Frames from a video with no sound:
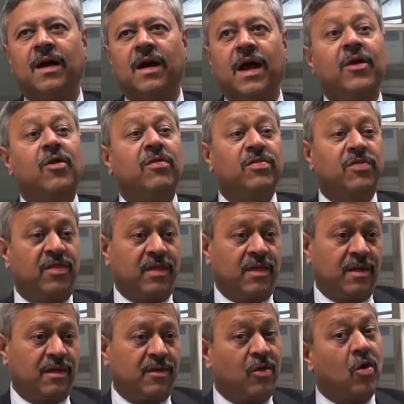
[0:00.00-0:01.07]
I don't
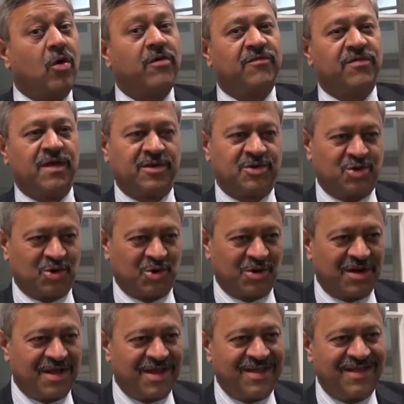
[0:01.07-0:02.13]
know if they
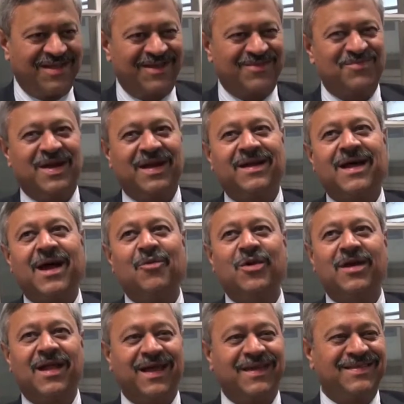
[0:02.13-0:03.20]
should, but I
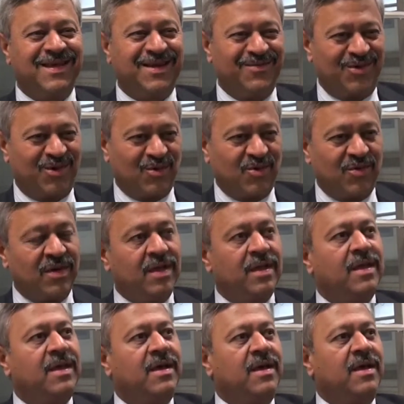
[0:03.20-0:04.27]
would like them to.
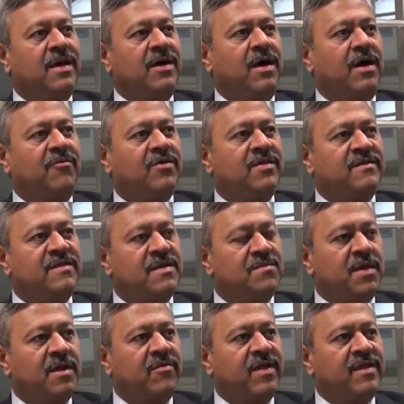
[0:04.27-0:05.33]
For the
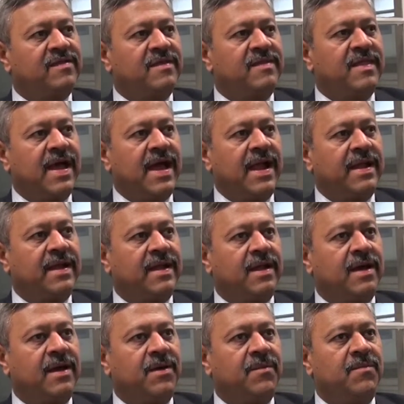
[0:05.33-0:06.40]
simple reason that
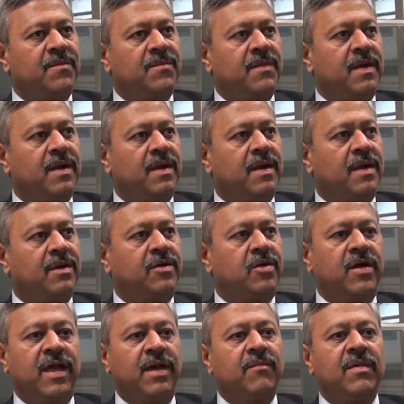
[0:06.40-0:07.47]

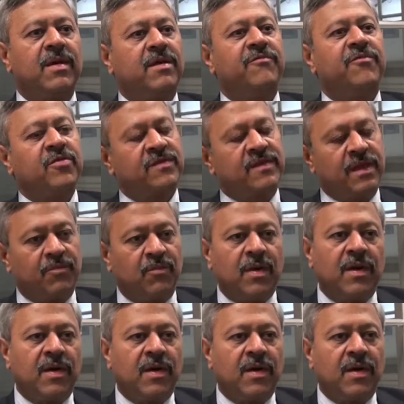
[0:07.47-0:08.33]
today, if you see